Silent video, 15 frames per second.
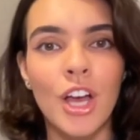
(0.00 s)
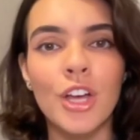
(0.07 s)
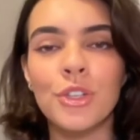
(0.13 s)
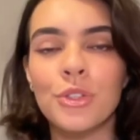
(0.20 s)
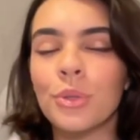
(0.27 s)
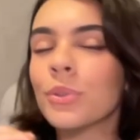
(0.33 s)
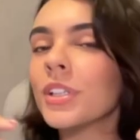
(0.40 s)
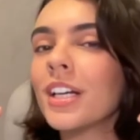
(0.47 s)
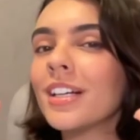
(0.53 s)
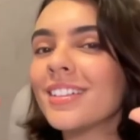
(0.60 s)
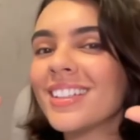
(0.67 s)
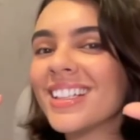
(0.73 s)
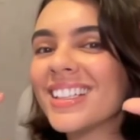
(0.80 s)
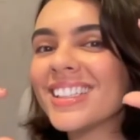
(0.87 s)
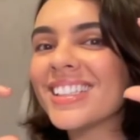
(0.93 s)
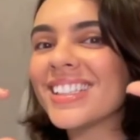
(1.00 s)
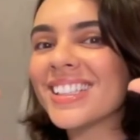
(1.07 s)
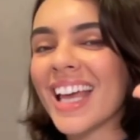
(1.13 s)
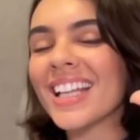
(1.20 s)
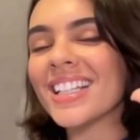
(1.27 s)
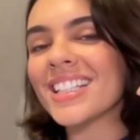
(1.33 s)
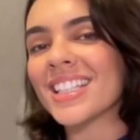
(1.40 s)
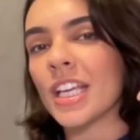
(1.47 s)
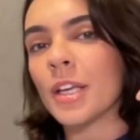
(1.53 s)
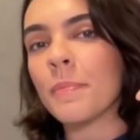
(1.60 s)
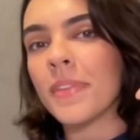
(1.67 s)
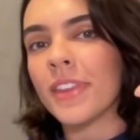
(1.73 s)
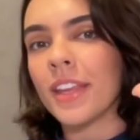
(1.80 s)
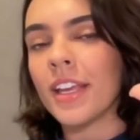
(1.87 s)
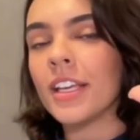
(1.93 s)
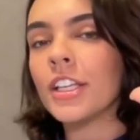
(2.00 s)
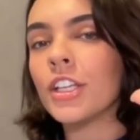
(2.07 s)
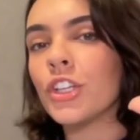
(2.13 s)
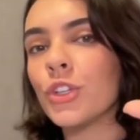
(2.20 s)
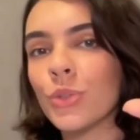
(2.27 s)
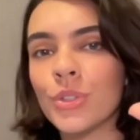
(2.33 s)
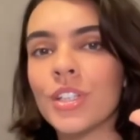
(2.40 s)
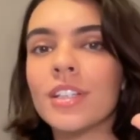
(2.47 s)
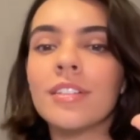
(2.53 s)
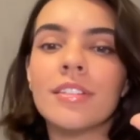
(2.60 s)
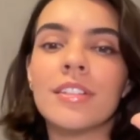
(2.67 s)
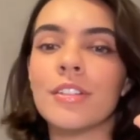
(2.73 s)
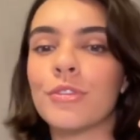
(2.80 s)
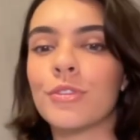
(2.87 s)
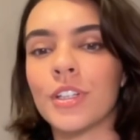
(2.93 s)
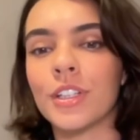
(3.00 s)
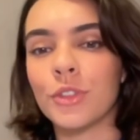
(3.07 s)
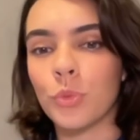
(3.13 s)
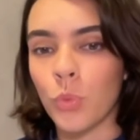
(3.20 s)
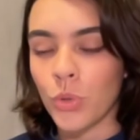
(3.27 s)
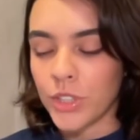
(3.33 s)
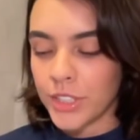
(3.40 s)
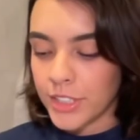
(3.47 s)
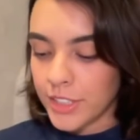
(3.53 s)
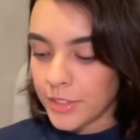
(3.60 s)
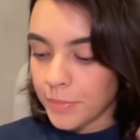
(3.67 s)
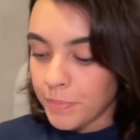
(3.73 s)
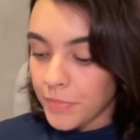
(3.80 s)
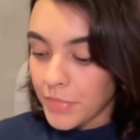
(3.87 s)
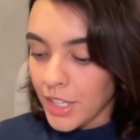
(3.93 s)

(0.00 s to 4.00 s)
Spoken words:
So they're the exact same thing using different words.